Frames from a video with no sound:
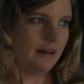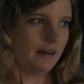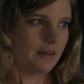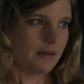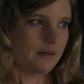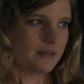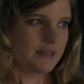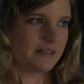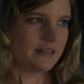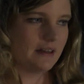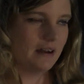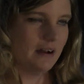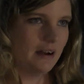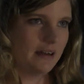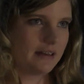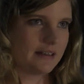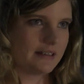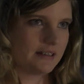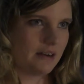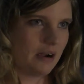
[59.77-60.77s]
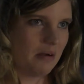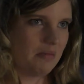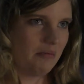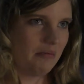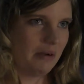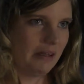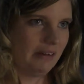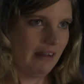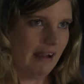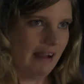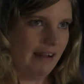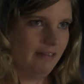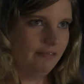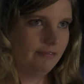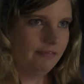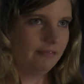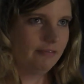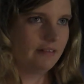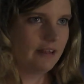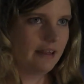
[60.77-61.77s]
It was the hardest time of my life,
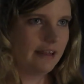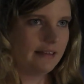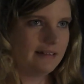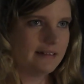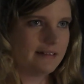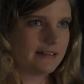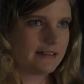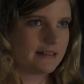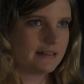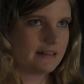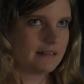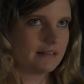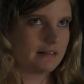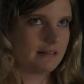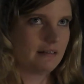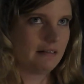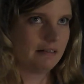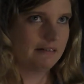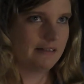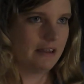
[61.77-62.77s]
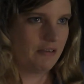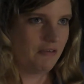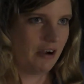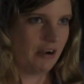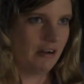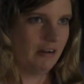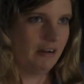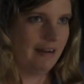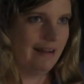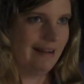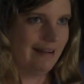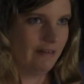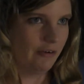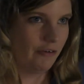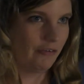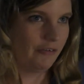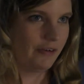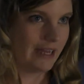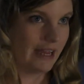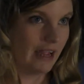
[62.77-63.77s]
and I'll never ever
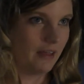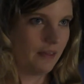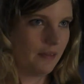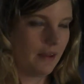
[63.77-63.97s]
forget